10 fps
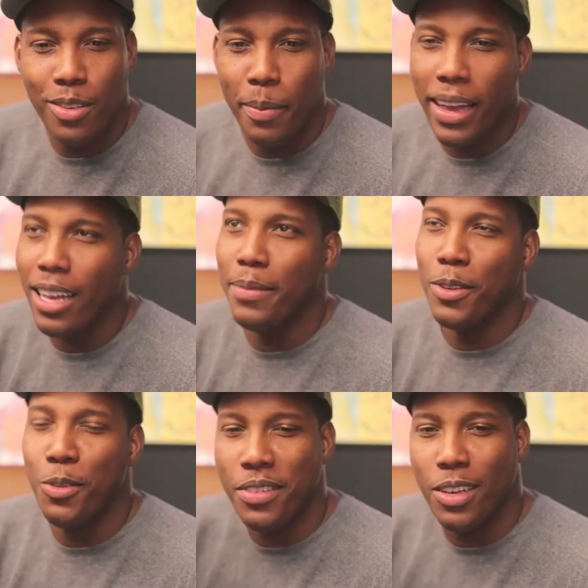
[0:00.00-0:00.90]
So back up.
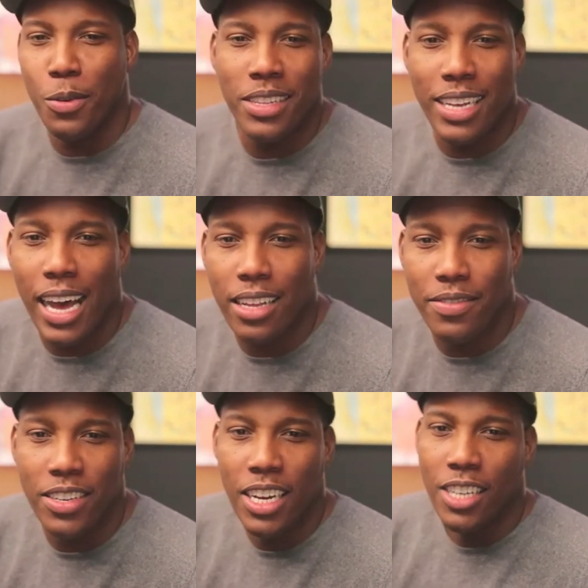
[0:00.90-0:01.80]
So you said you went to
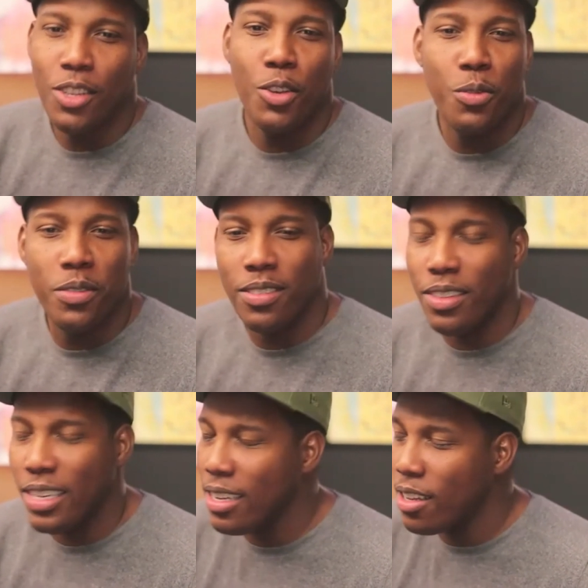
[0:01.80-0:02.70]
college for so you was
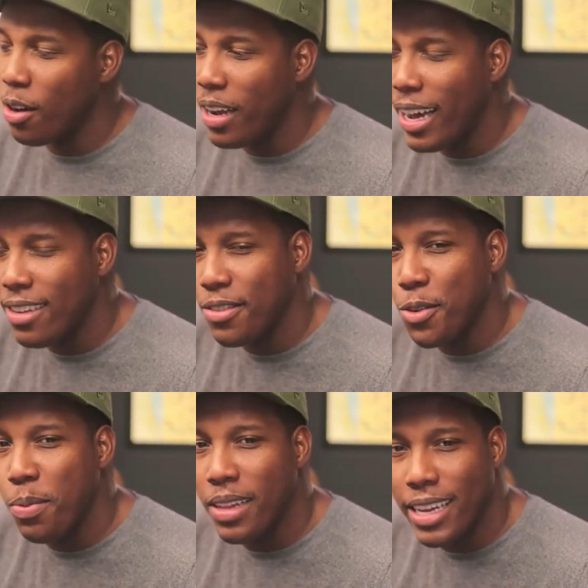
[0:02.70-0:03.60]
get go to high
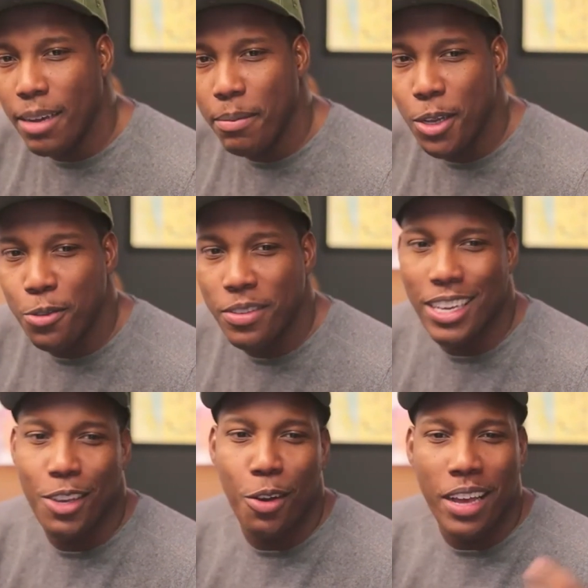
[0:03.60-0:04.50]
school playing music,
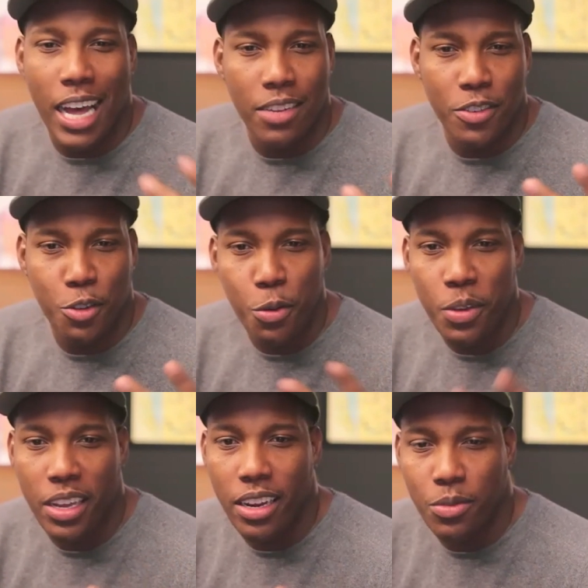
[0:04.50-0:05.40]
and you go to college for two
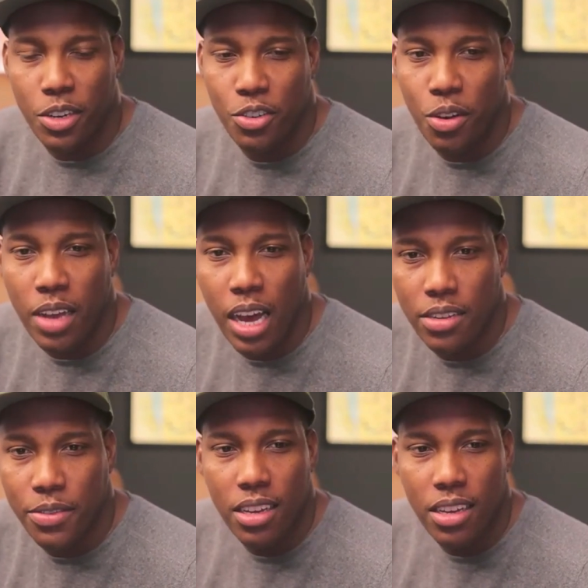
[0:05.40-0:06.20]
years. What did you go to college for?